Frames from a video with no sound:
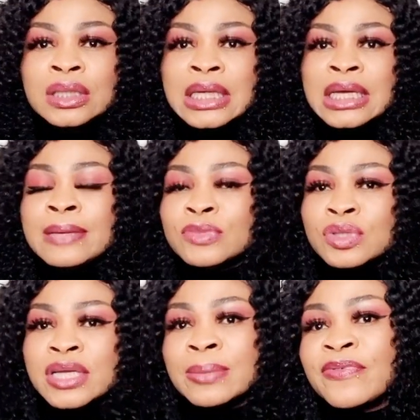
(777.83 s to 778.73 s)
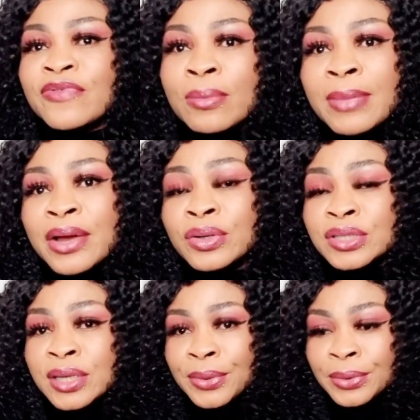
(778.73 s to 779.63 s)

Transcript: they came to take me from my hotel